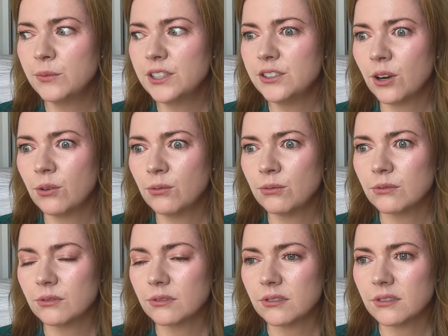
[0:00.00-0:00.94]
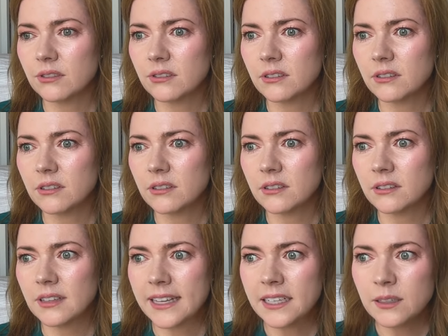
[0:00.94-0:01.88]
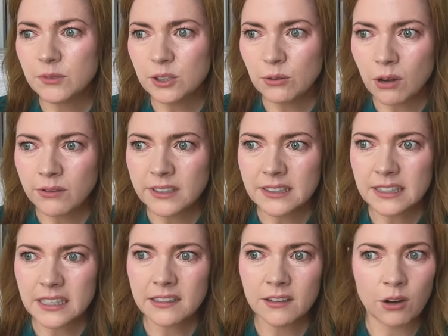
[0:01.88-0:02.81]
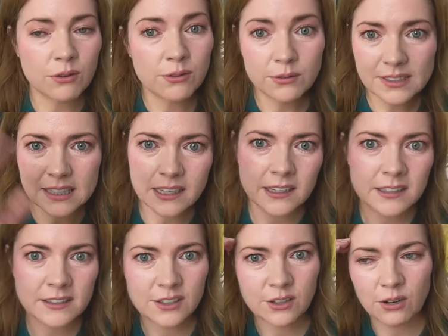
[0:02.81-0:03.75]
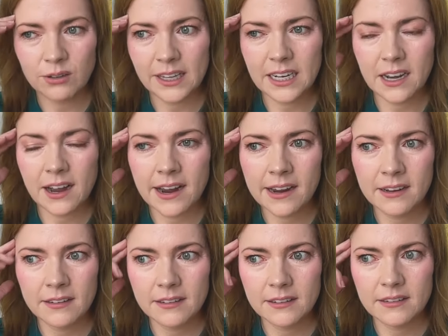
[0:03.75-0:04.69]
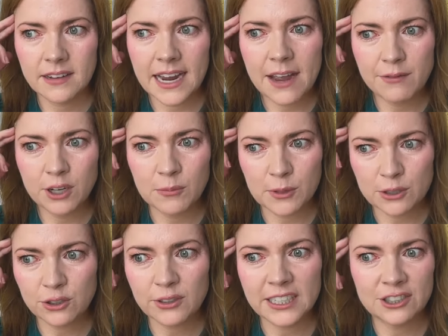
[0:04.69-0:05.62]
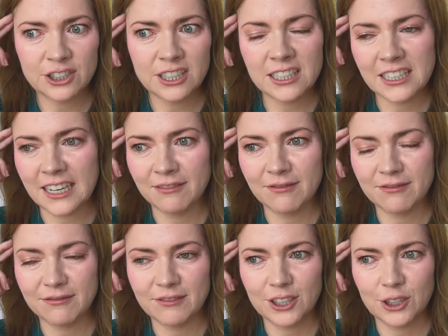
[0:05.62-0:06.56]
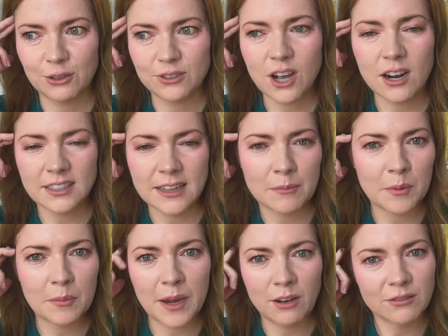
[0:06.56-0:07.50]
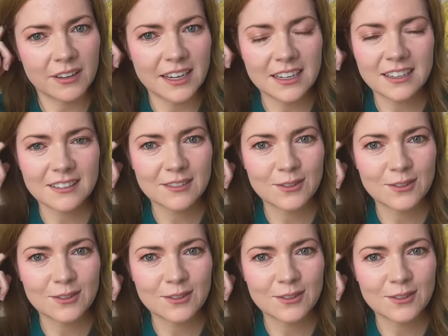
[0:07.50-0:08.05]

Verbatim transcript: we don't let him do all this thing all those things you know like i i have a commercial agent and i've you know talked to them about like